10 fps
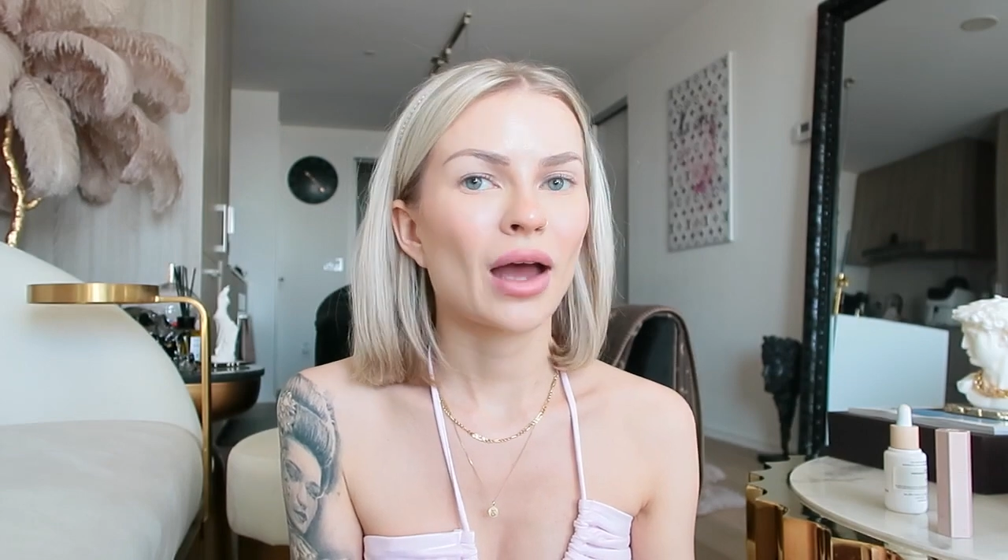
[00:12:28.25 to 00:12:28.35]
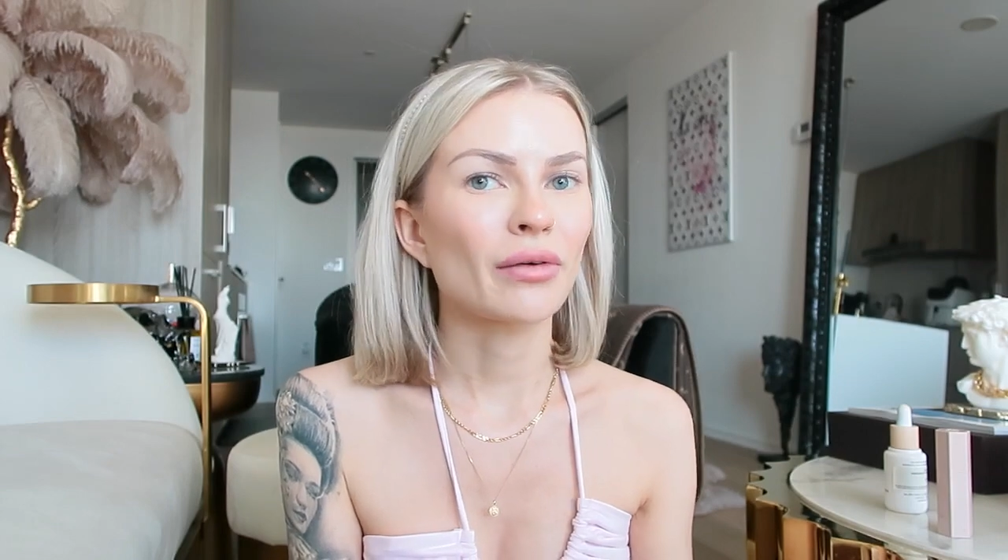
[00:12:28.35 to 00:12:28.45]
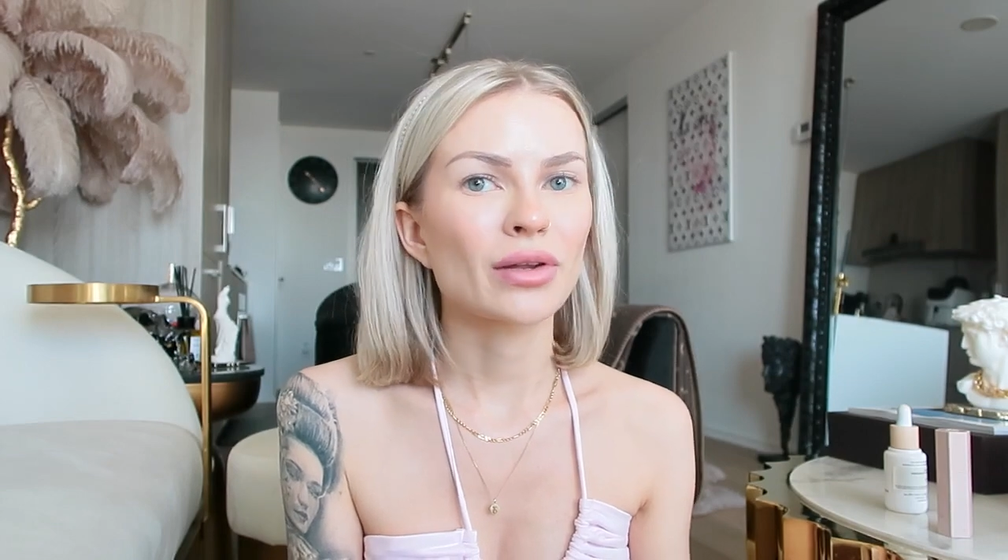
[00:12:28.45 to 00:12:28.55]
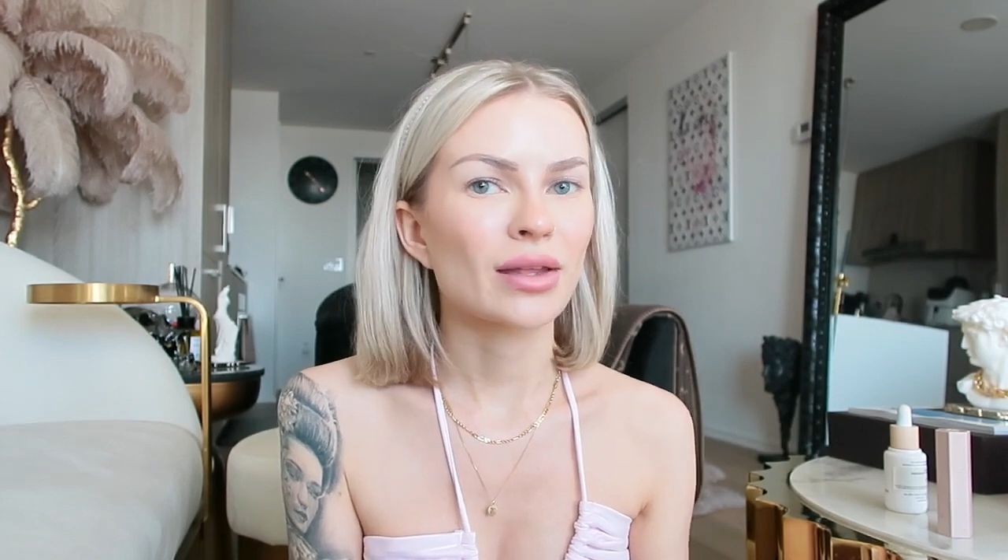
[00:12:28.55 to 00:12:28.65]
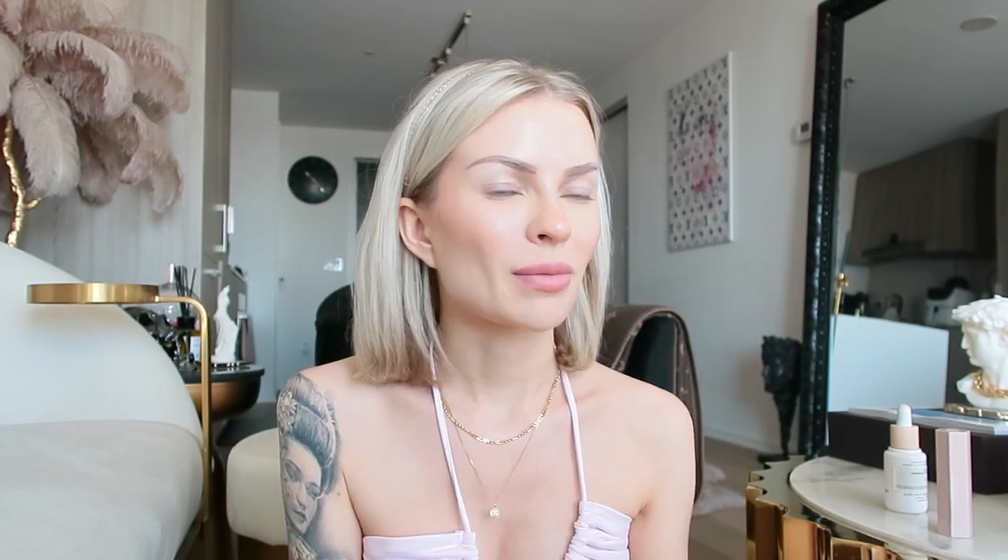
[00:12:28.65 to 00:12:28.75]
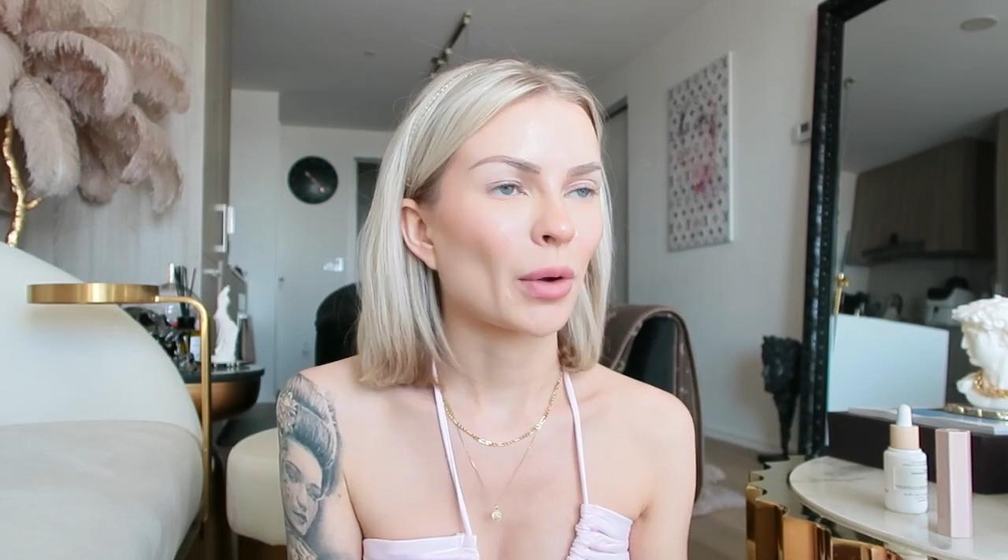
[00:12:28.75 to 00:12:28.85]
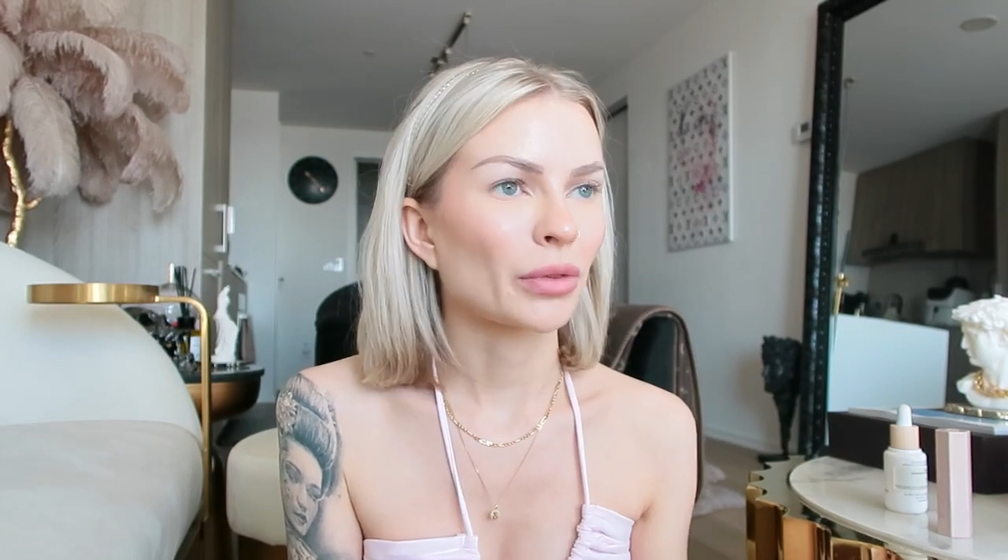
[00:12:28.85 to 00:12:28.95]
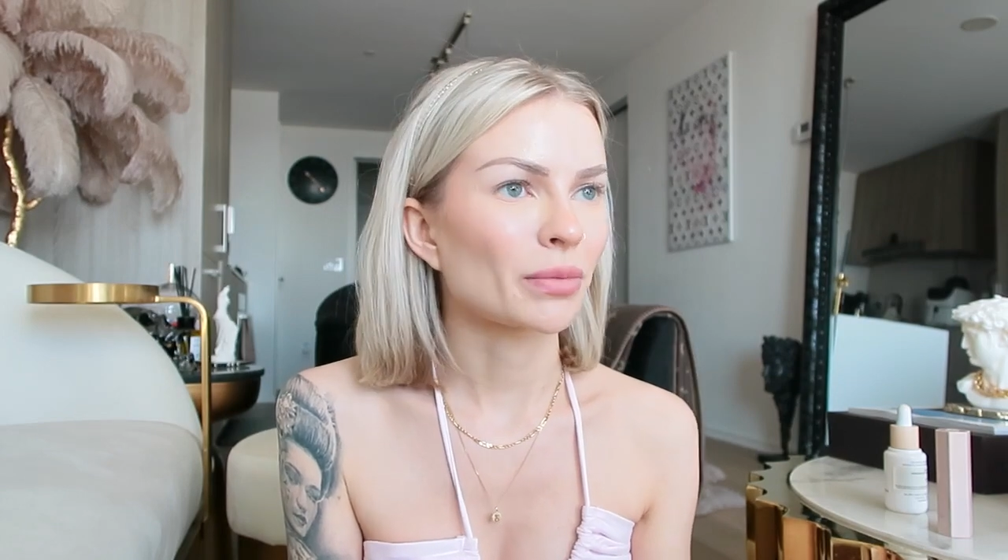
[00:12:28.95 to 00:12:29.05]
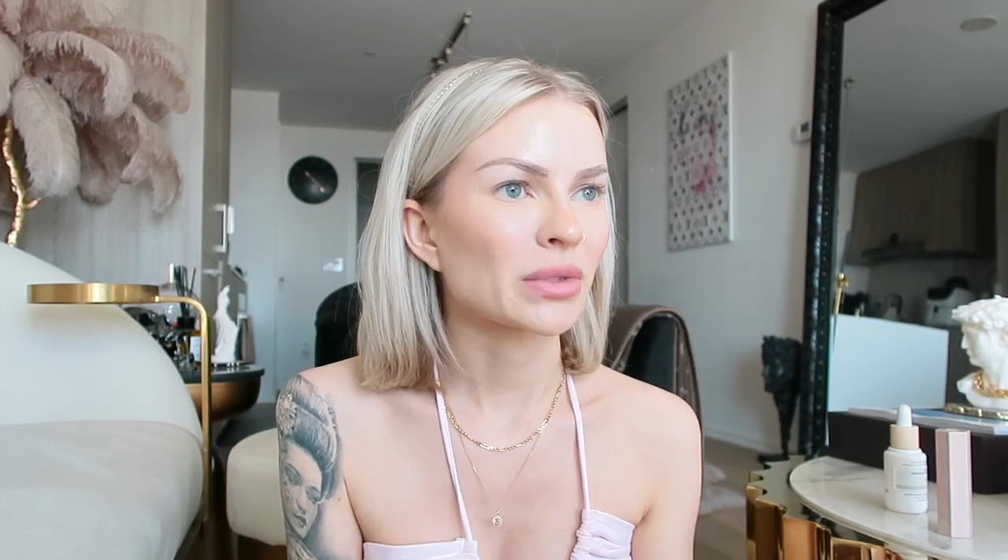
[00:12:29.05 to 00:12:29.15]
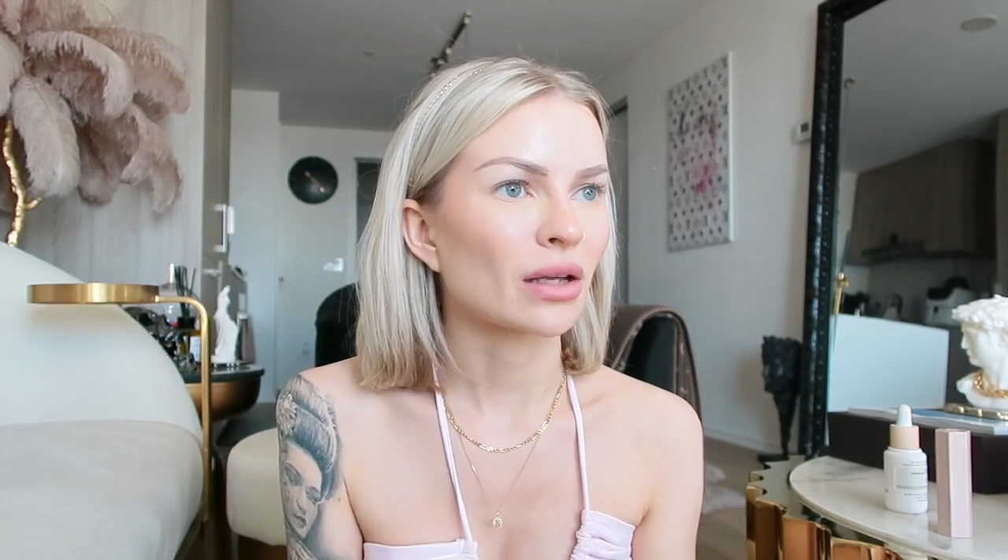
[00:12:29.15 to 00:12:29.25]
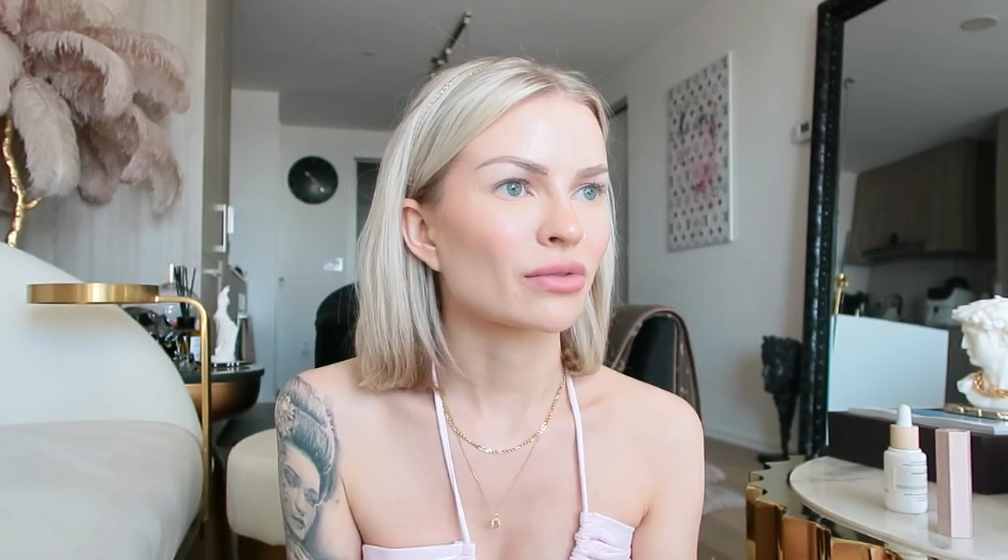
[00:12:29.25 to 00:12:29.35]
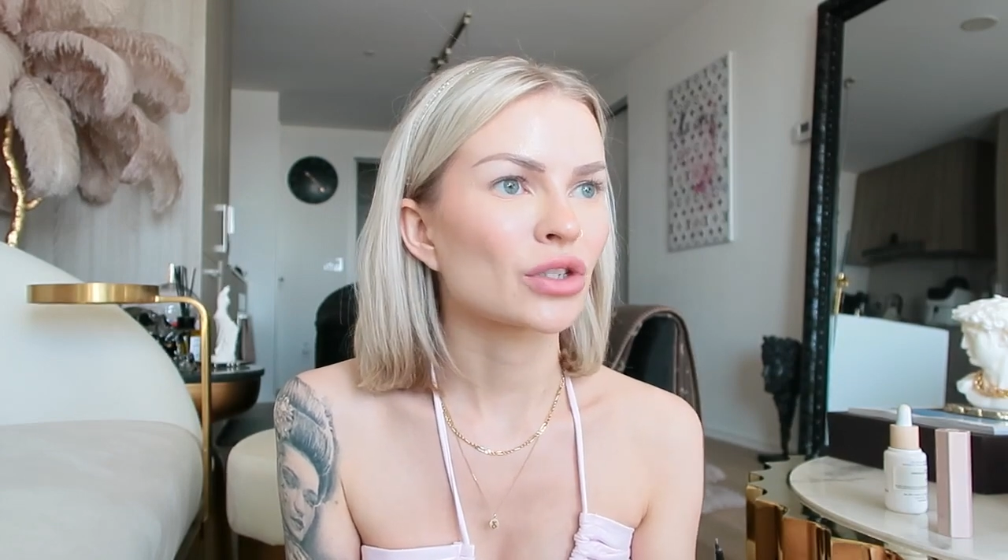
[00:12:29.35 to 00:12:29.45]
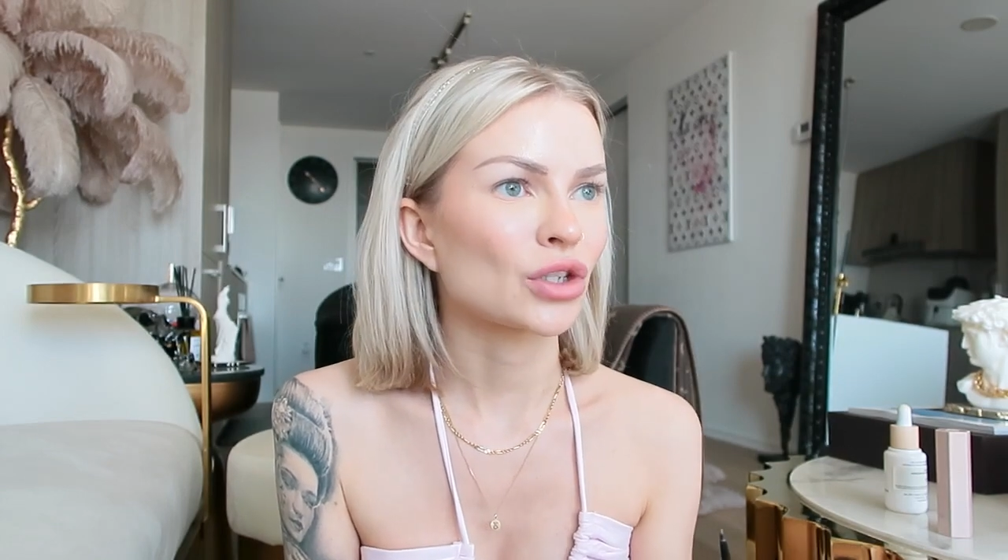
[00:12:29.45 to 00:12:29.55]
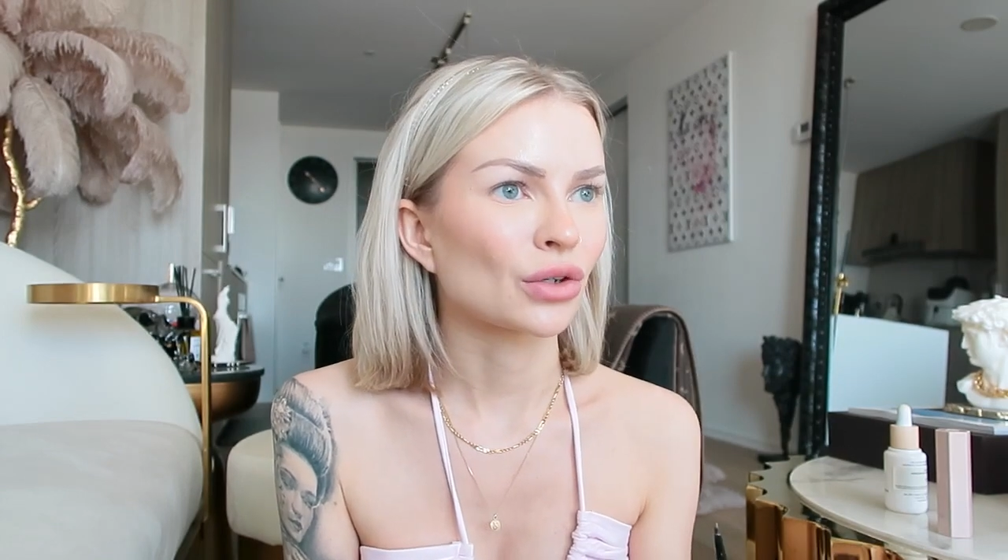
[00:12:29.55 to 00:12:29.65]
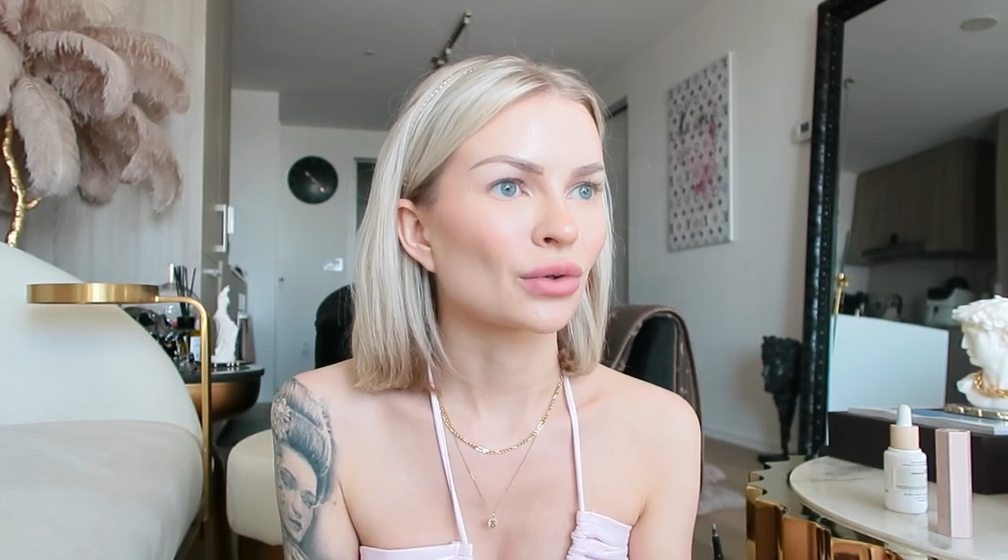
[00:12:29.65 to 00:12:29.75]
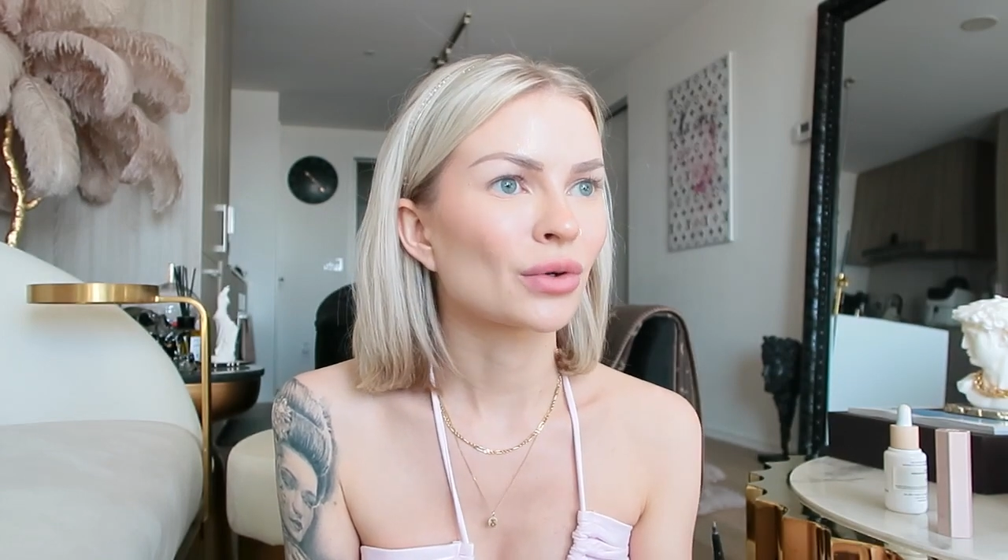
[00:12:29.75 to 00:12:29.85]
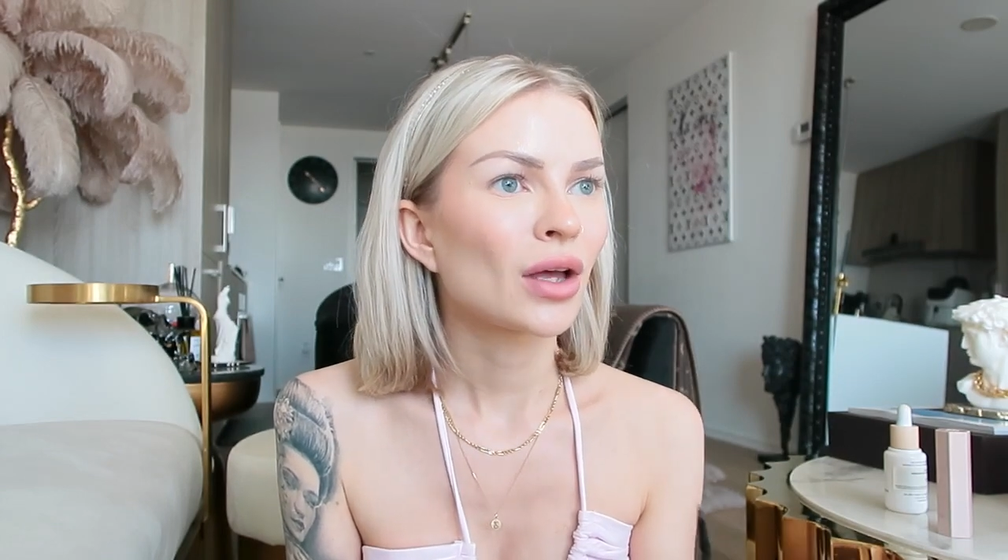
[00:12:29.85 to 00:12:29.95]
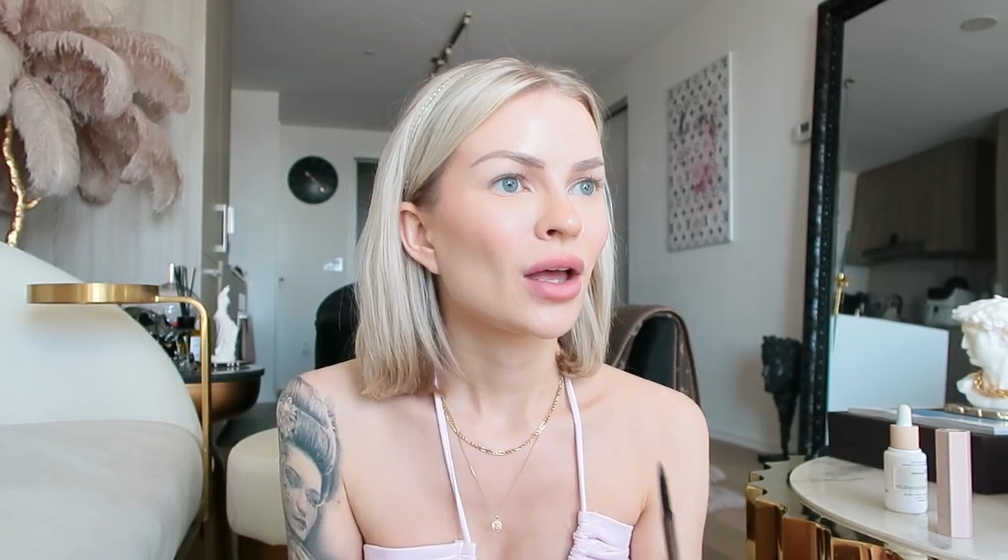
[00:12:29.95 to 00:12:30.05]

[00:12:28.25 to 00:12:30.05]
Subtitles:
everything about themselves too.